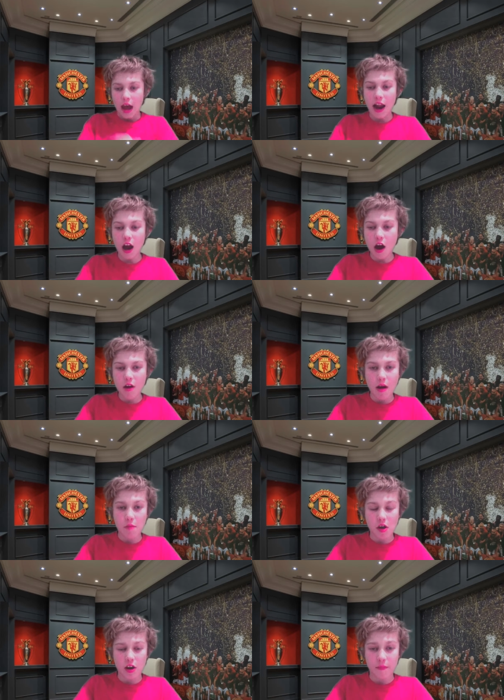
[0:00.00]
Hello
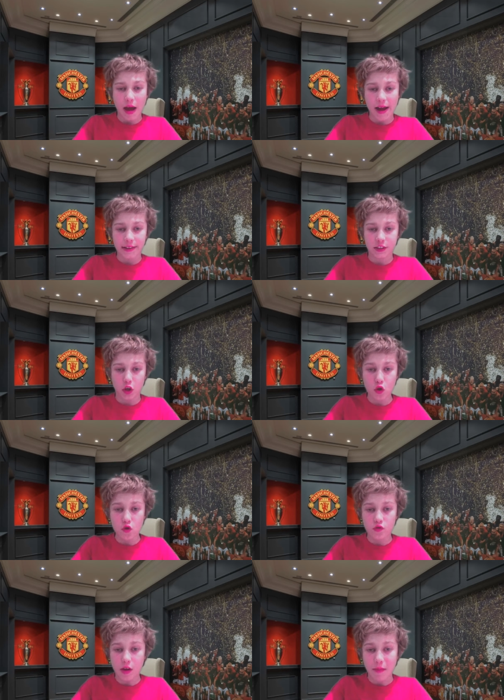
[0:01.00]
and welcome back
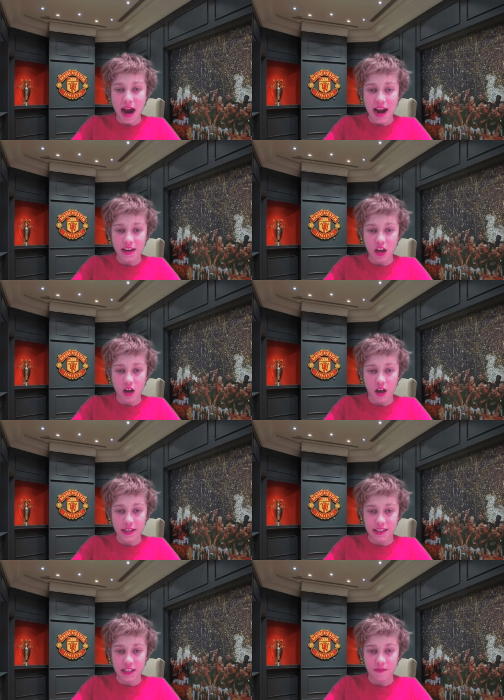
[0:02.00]
to the Man
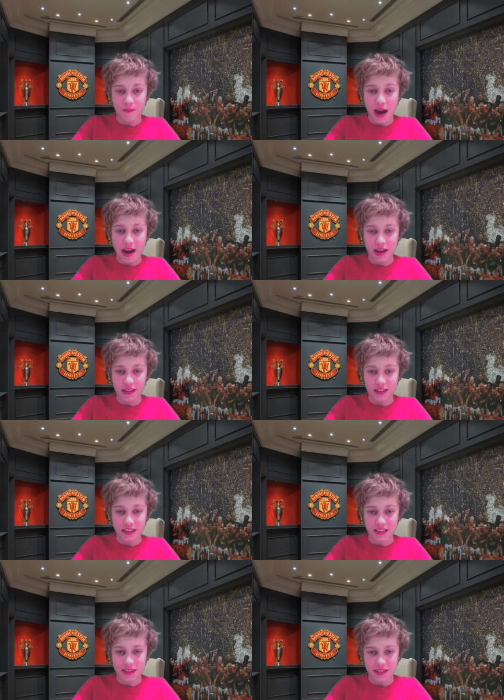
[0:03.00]
United fan
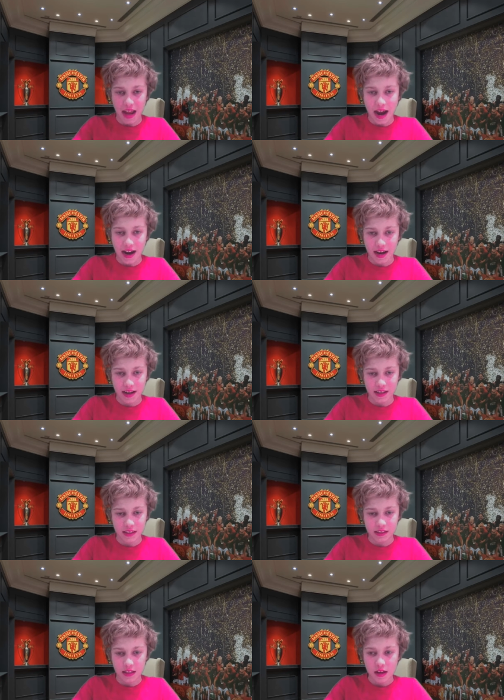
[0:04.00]

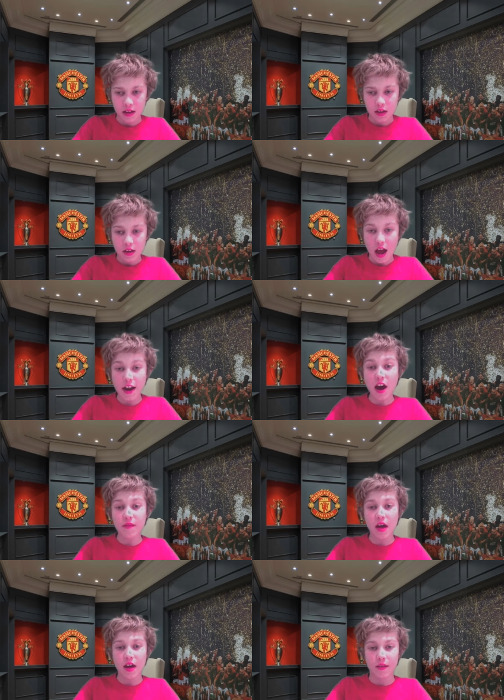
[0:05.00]
stand.
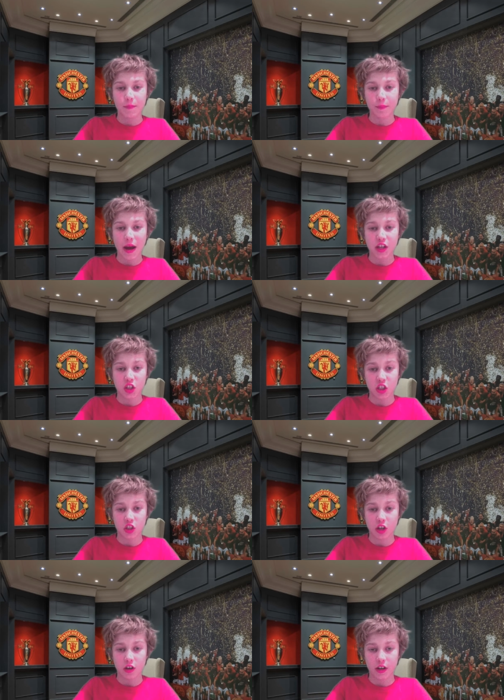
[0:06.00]
Another
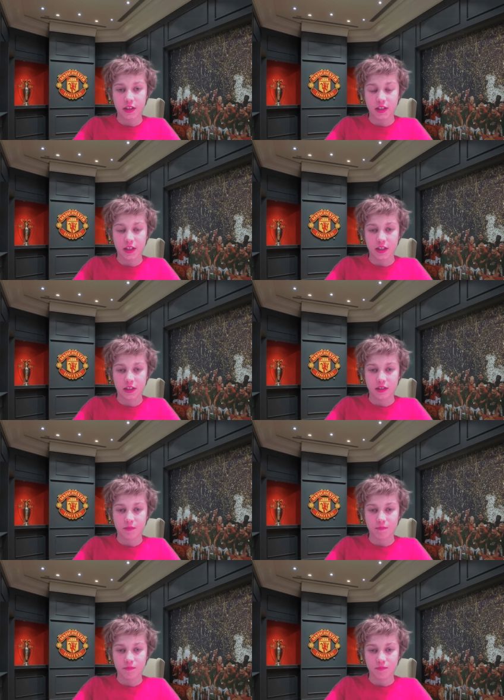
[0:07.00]
Manchester United,
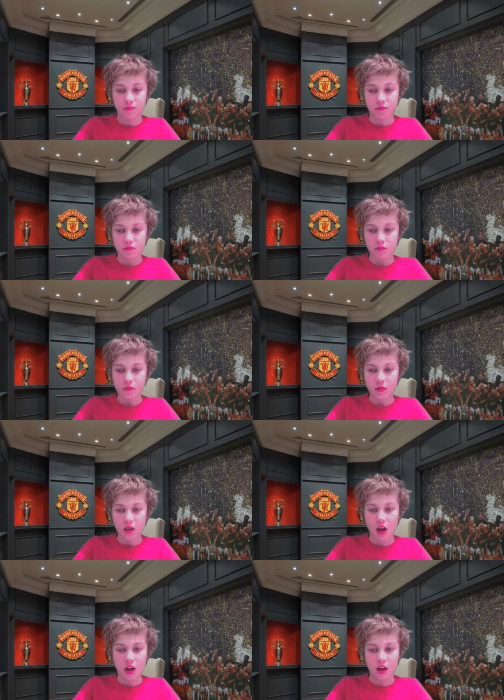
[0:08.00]

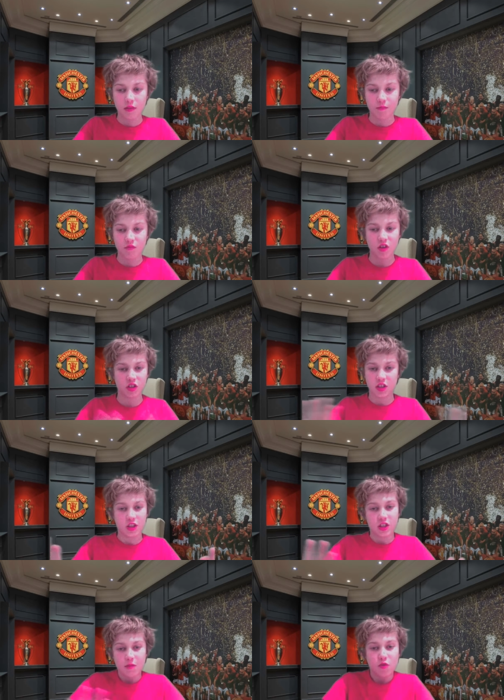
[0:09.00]
and um, well,
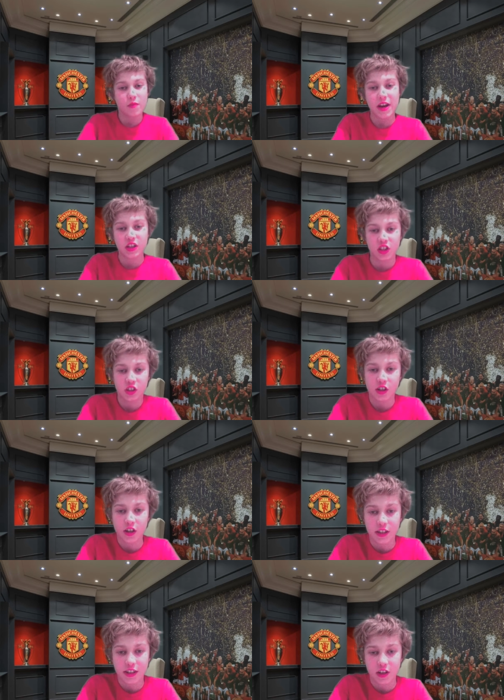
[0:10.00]
some more Manchester
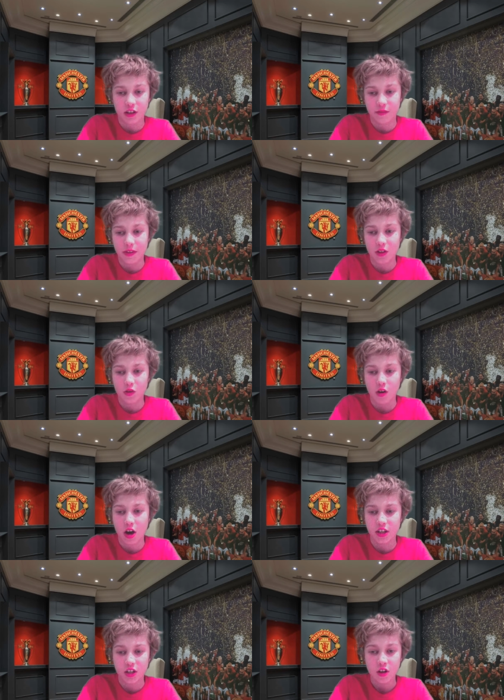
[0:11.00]
United news for you guys.